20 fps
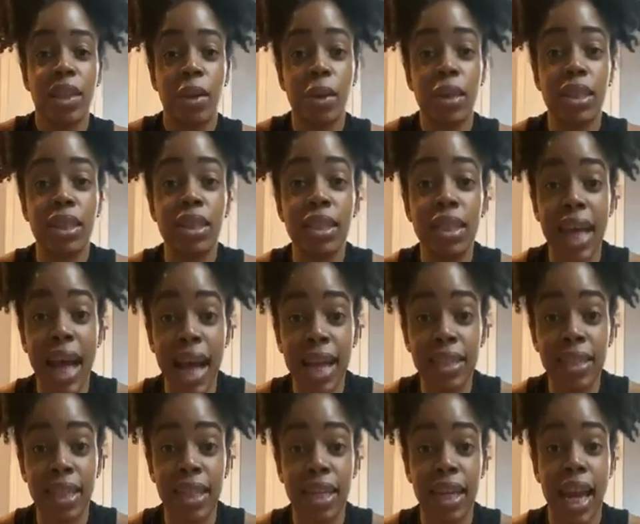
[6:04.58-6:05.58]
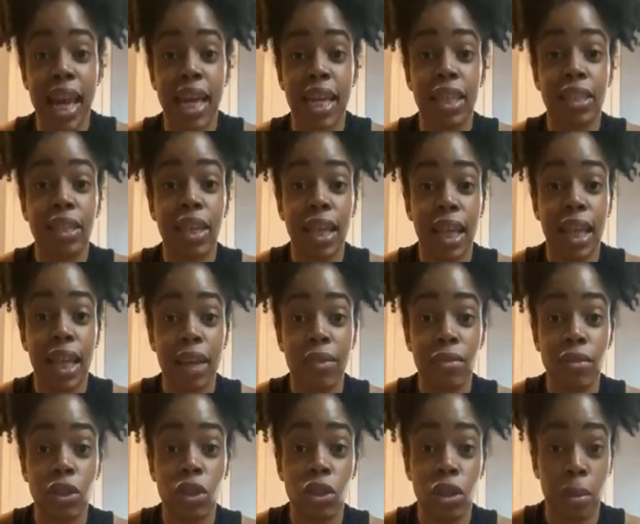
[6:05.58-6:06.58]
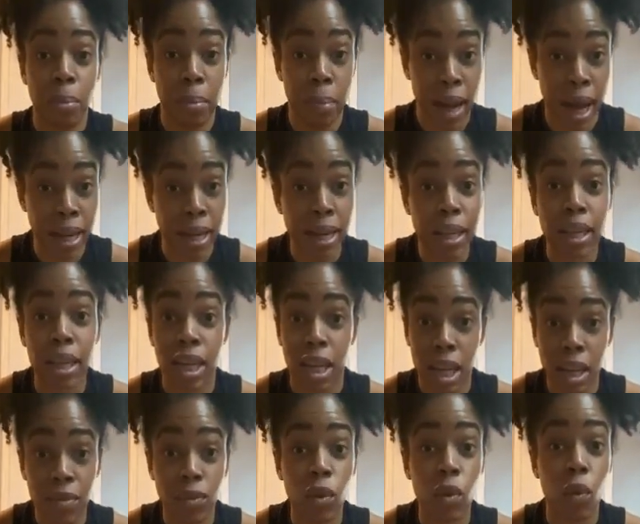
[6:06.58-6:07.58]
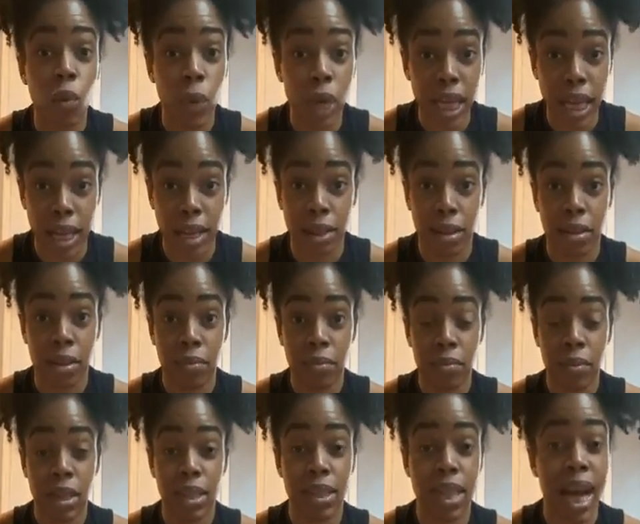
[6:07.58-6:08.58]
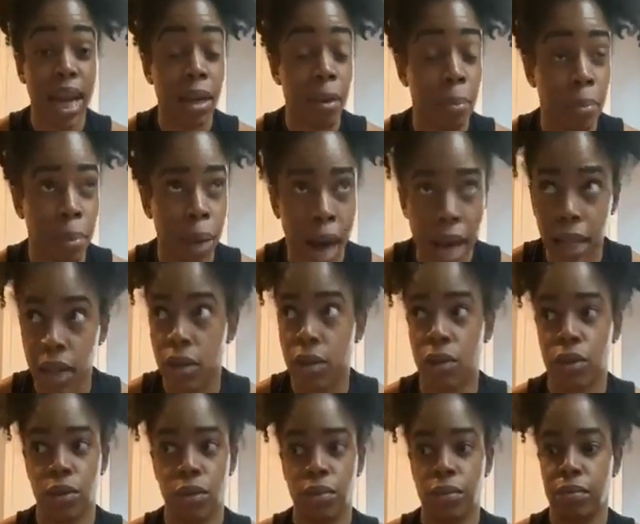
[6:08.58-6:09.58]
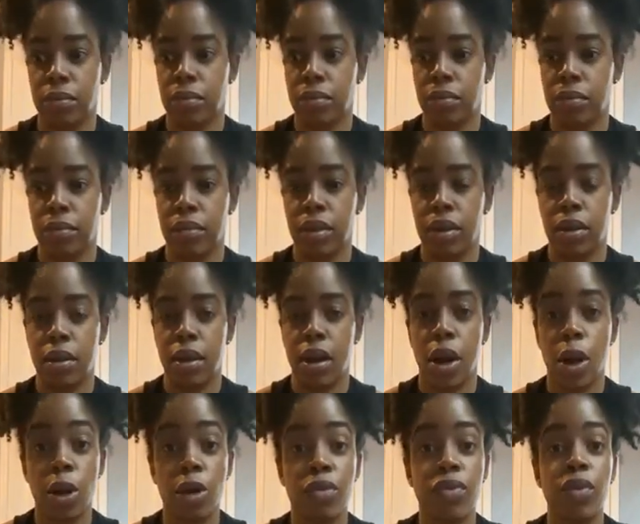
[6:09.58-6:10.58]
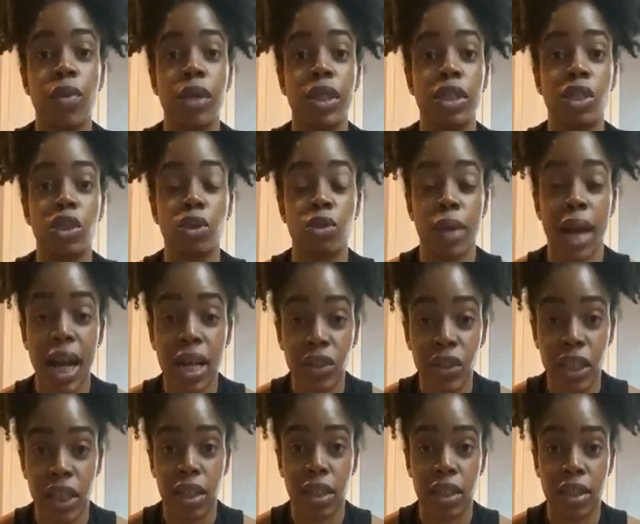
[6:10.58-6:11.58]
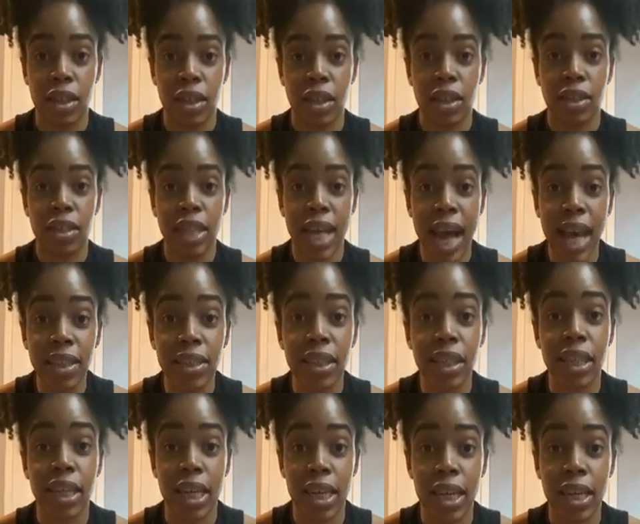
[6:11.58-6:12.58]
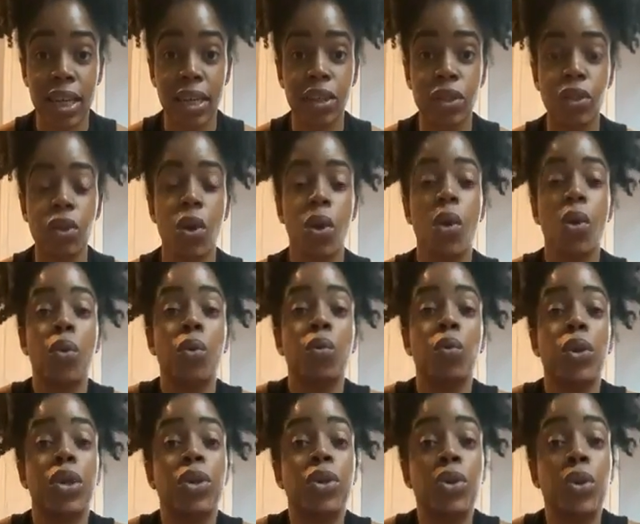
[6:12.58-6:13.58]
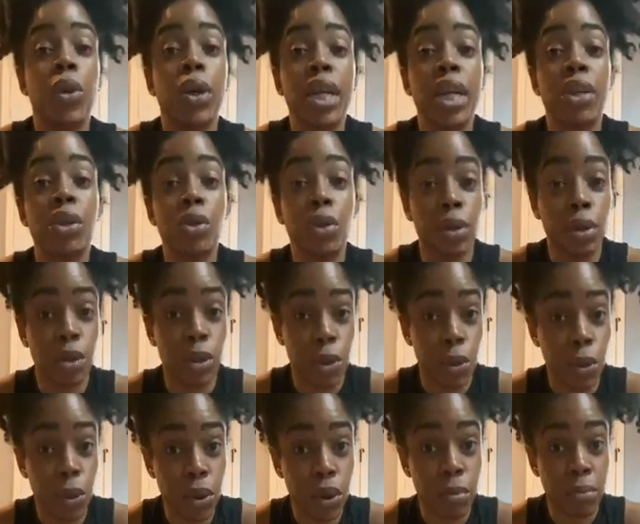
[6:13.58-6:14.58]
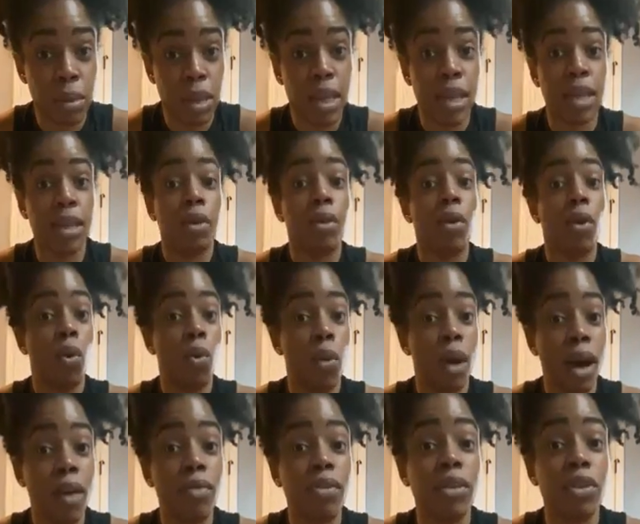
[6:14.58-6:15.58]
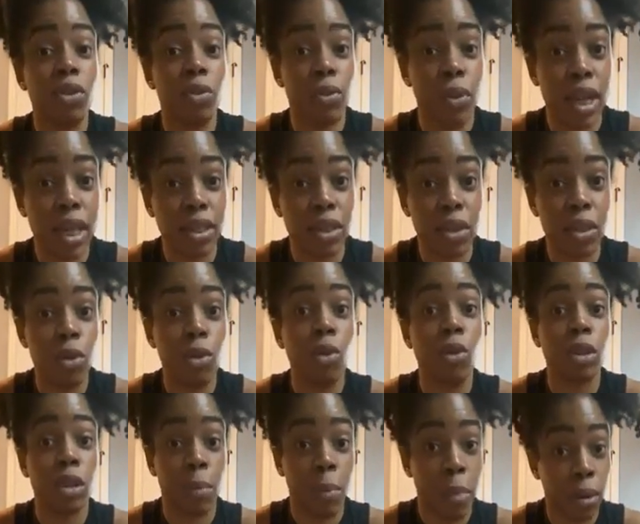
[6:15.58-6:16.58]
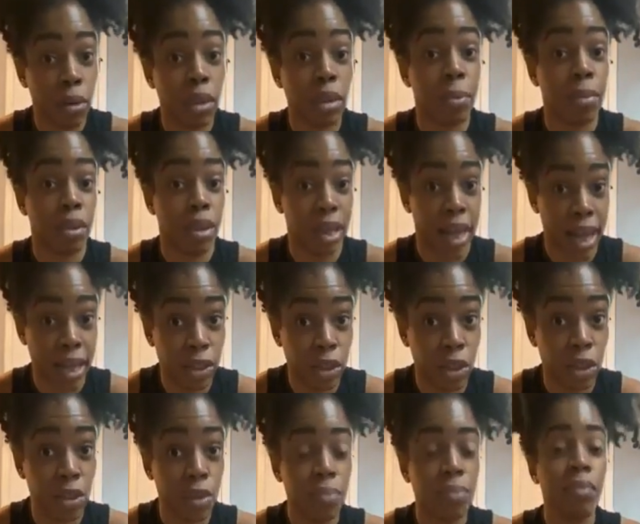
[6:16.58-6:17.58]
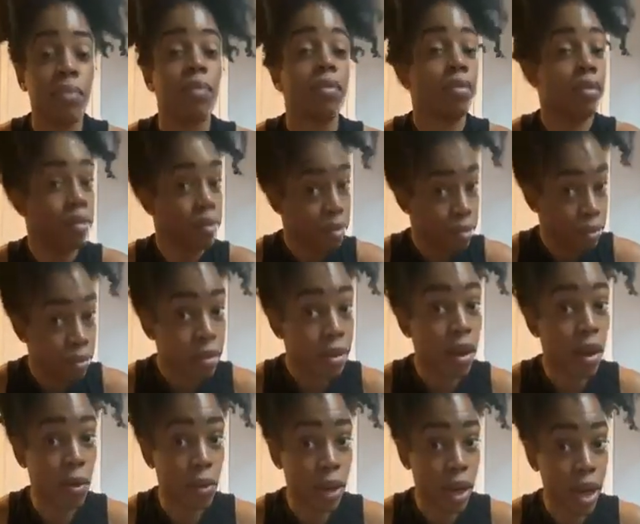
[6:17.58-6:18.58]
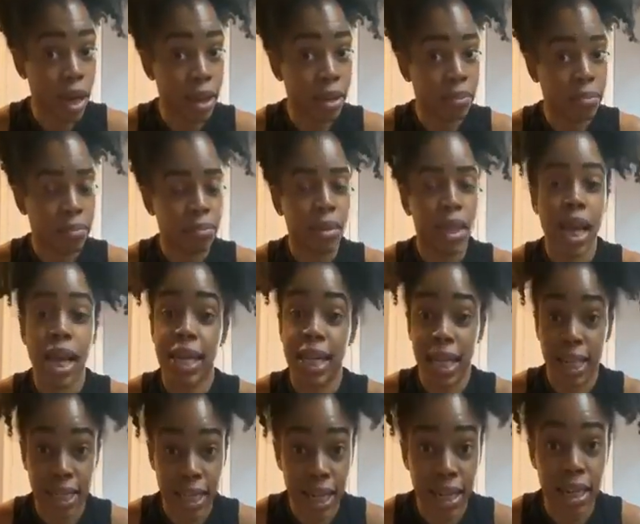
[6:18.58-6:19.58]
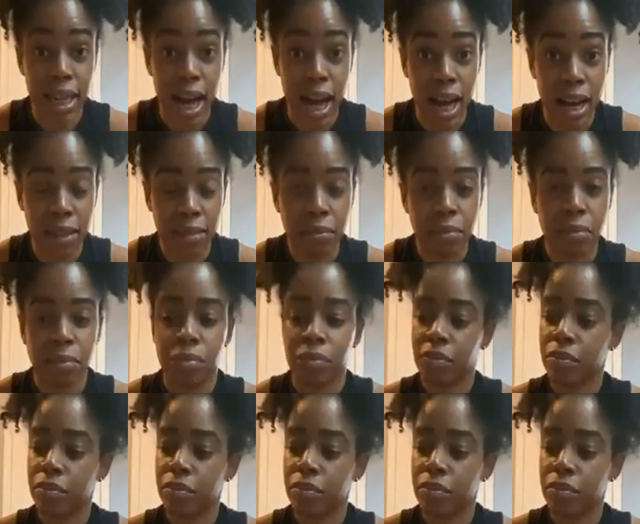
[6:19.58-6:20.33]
So his tactic and his clever, demonic, evil, wicked, diabolical, hurtful, and tragic tactic is when you're in your youth, meaning whoever is raising you, who's supposed to protect you, okay, and they did not,